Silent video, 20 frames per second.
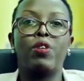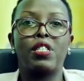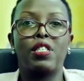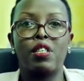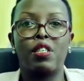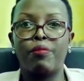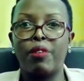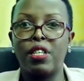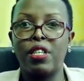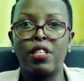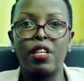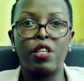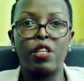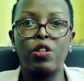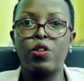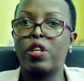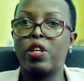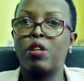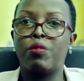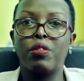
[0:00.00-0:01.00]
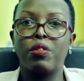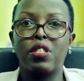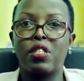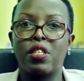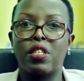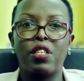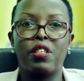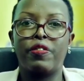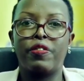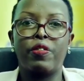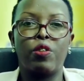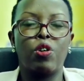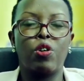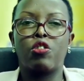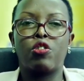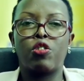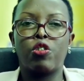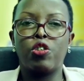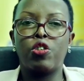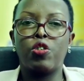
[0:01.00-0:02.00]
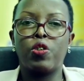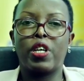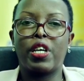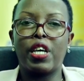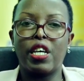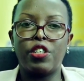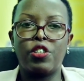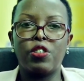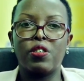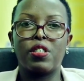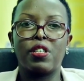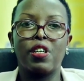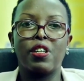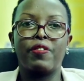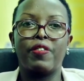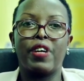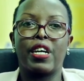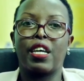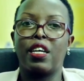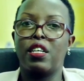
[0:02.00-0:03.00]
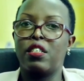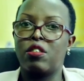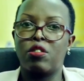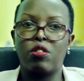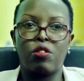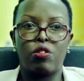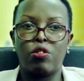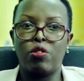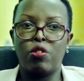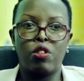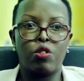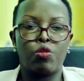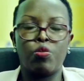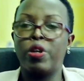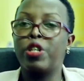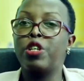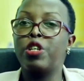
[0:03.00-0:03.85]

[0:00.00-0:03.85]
what someone in the UK will sit for. So you gauge yourself against the students.